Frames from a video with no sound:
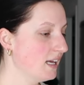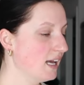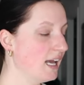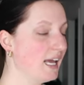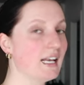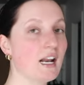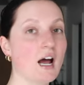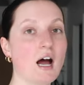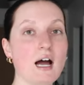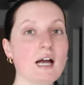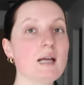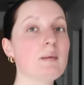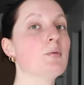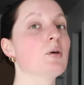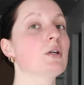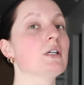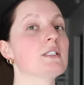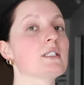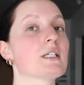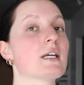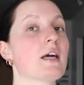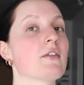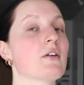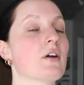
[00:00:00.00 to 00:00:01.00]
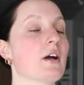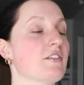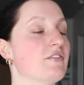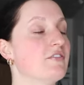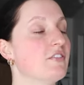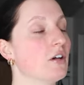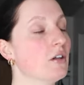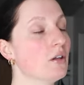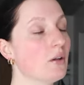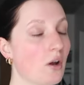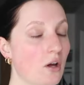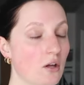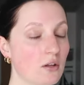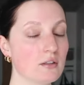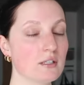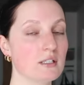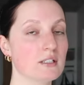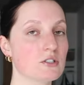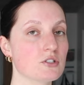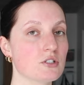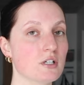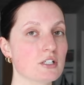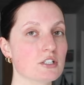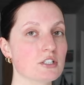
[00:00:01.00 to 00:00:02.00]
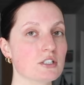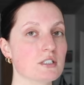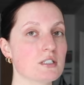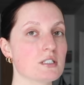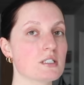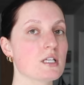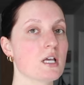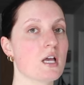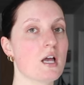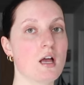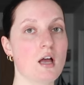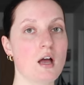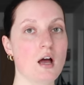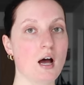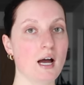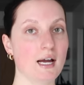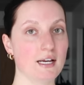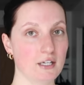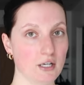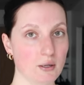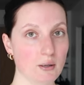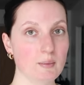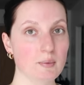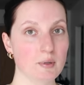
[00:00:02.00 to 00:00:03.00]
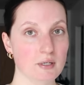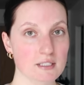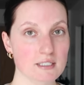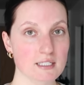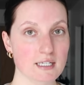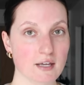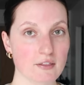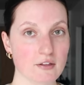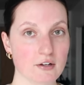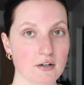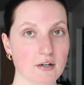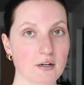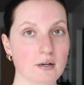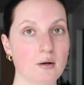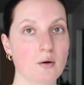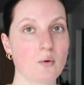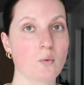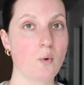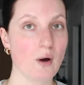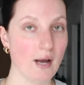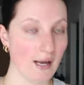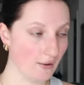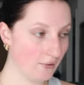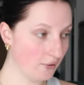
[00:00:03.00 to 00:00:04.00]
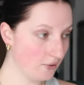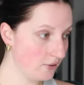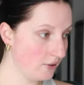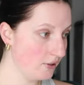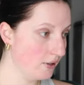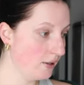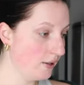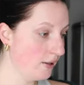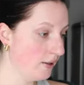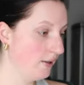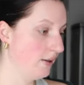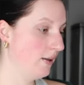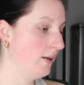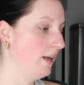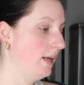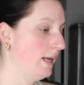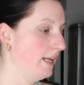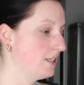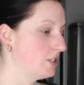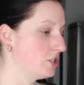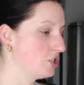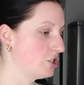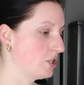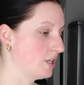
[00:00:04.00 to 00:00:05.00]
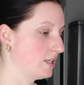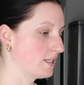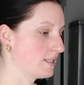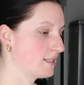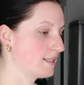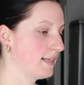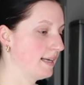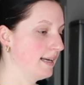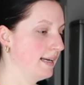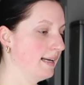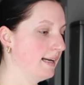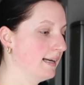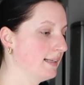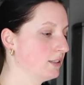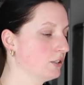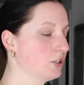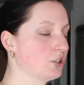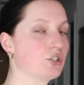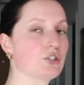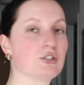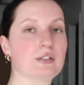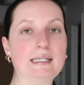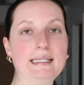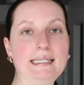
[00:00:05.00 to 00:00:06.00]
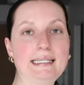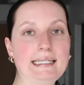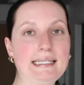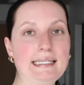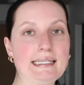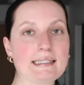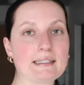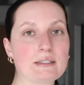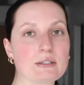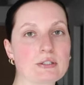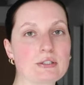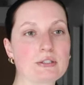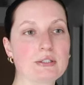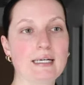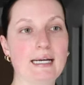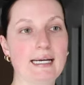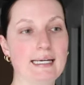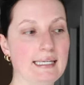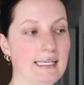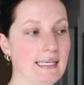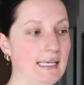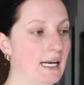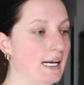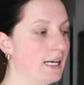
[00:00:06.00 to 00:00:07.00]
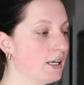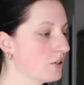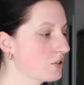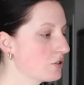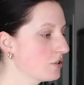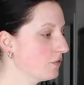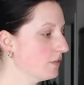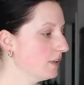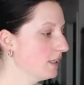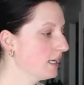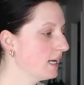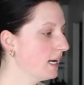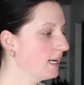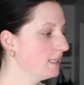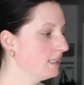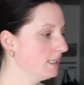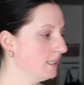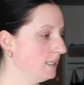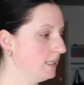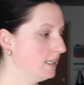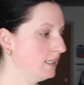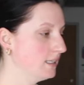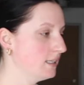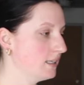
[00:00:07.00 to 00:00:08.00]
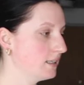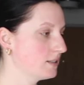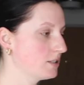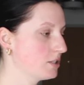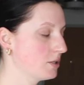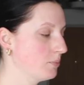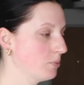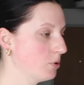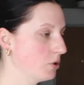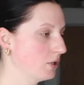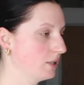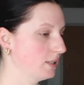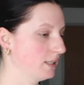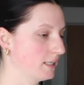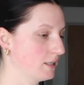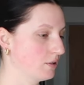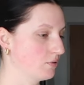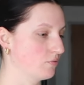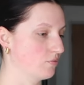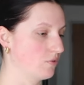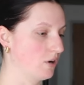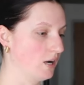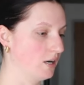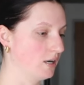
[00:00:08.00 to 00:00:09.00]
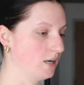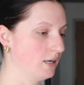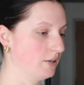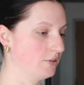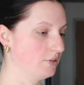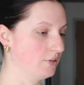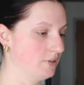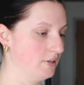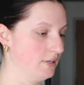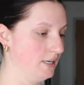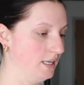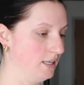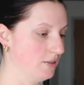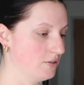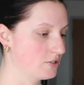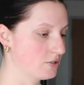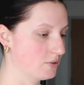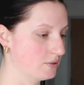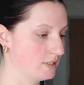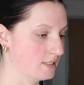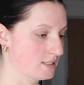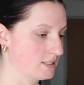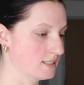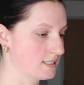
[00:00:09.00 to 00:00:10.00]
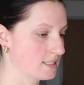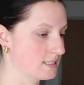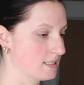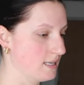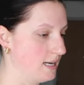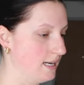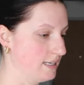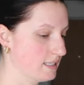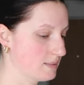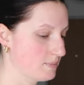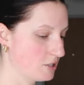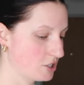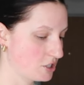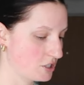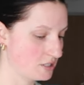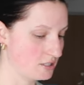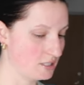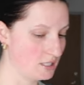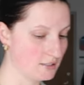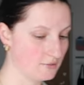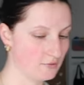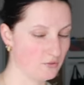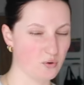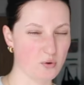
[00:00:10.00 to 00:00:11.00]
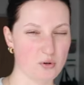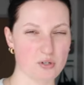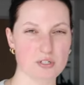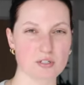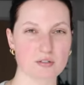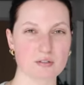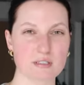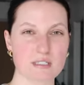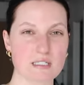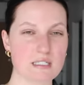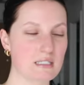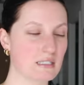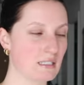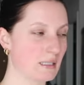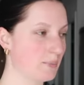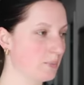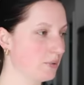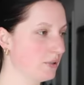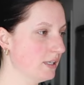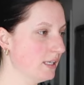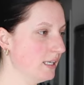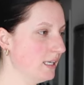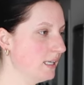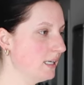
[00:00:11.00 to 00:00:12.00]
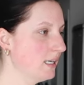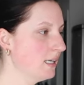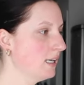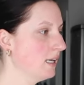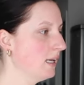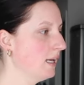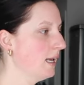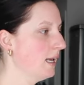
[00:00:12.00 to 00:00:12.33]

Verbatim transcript: And I put it together, I followed all the instructions. I know I put it together well, it's just like a little creaky, a little cracky. I also feel like I need to put like a rug underneath so it doesn't slide as much because these floors are really slippery.